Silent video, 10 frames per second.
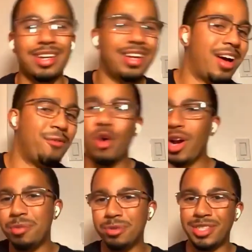
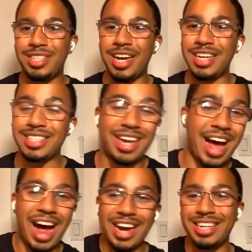avoidable mistakes that
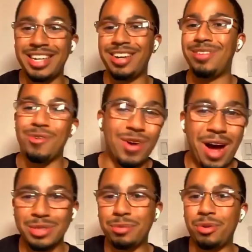I did when I
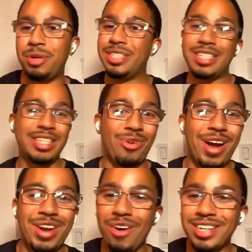was a pre-PT. So I
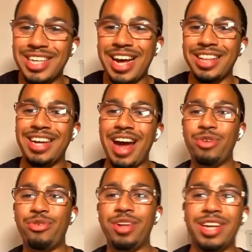know exactly how
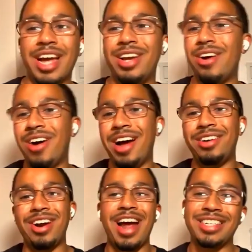you're feeling. I know how
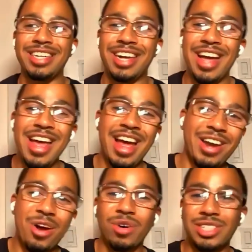you're acting. I
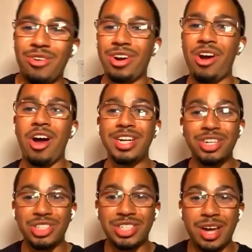know what's going on in your
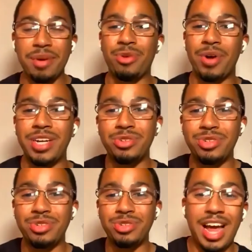stomach when you
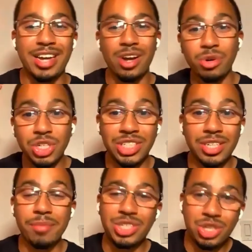see, I know your
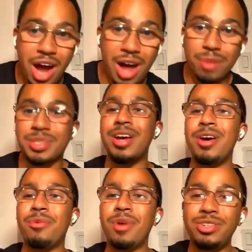stomach drops
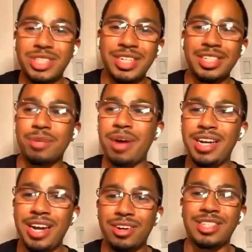when you see
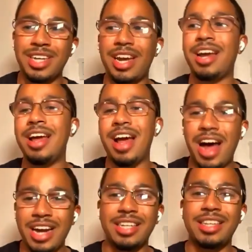somebody else say,
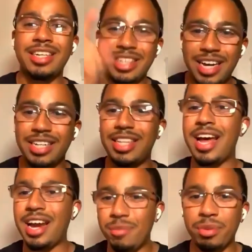I did this, I did
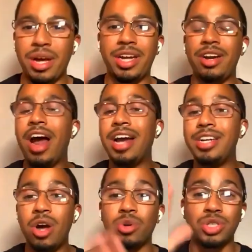that, I'm applying here. I
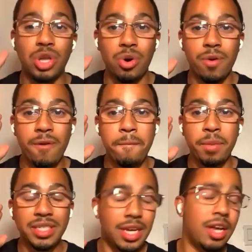know. So
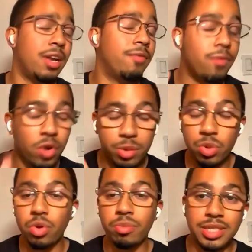it's an
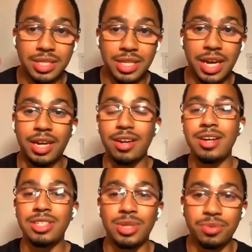avoidable mistake.
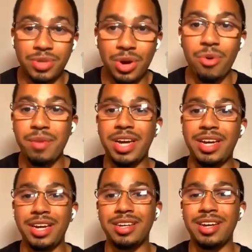So don't make
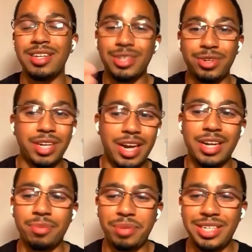it so you can get
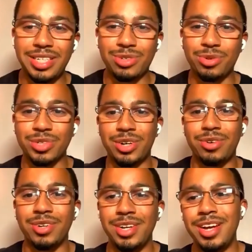into PT school. So
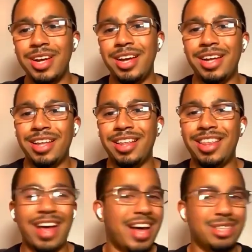
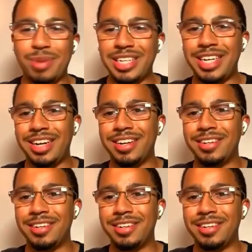that's my take.